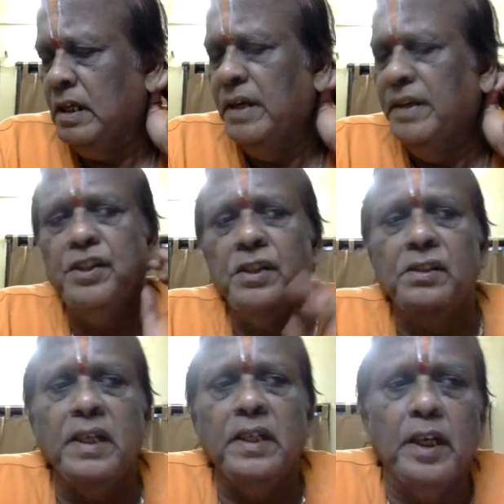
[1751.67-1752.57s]

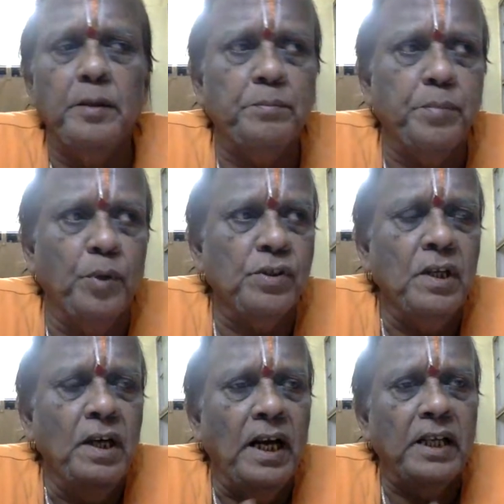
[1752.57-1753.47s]
conditions that are imposed
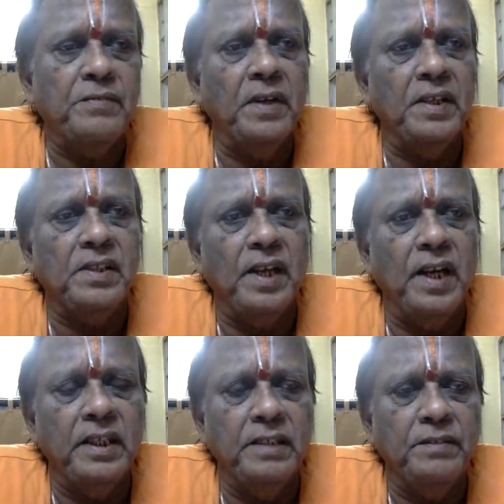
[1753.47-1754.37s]
as far as
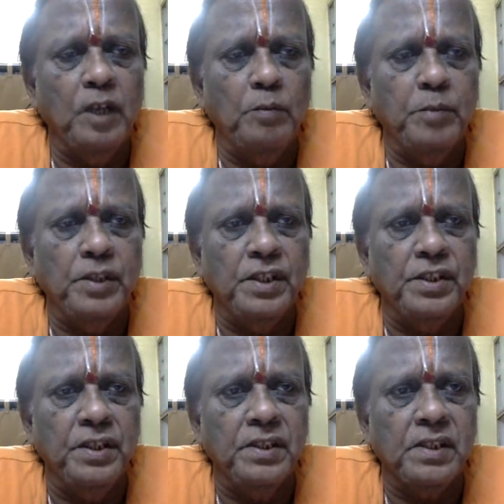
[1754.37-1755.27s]
grant of
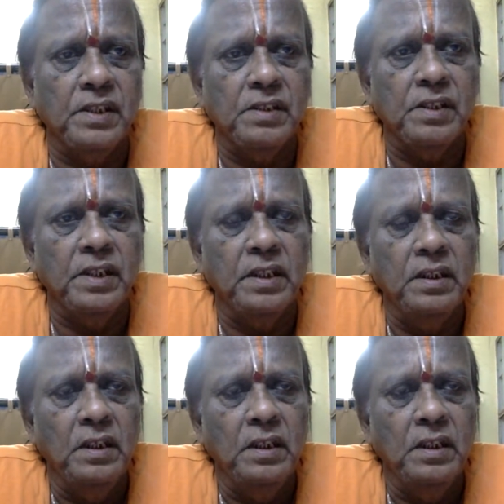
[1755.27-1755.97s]
compensation is concerned,